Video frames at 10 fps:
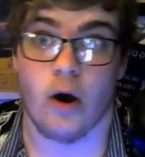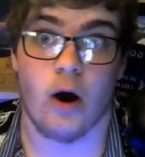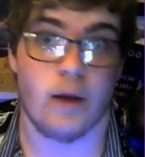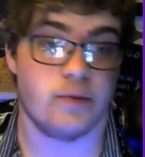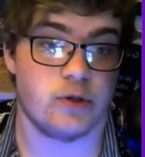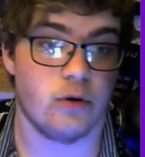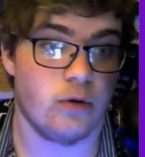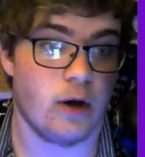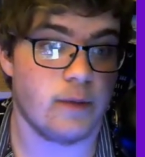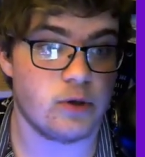I'm
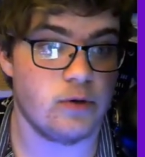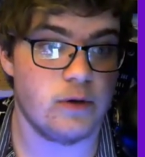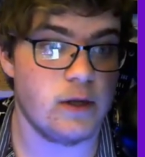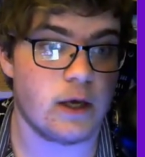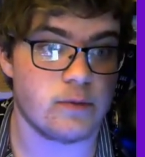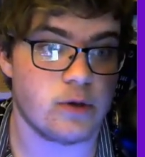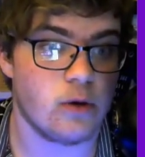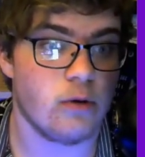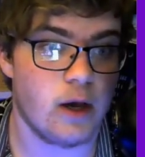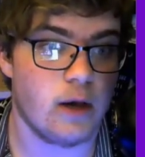so I'm so unique I'm so
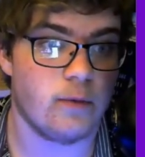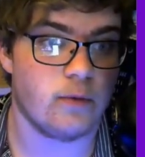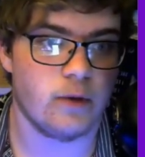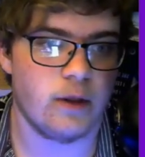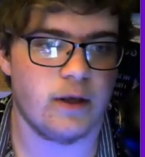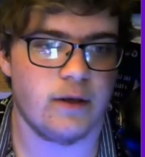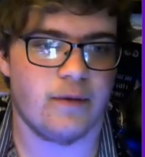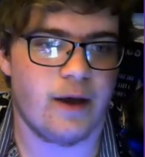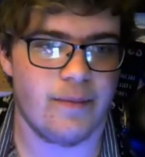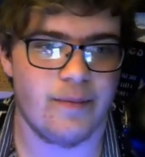great when really
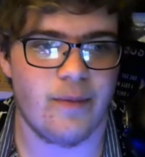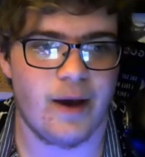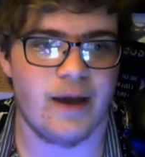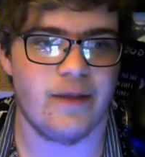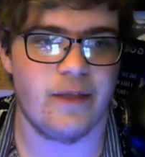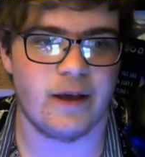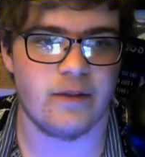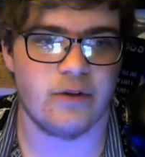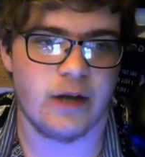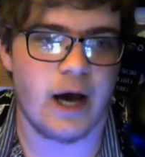I'm in my head
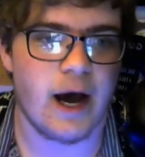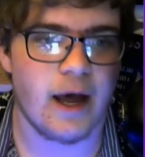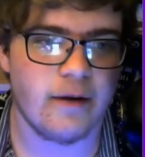thinking you're not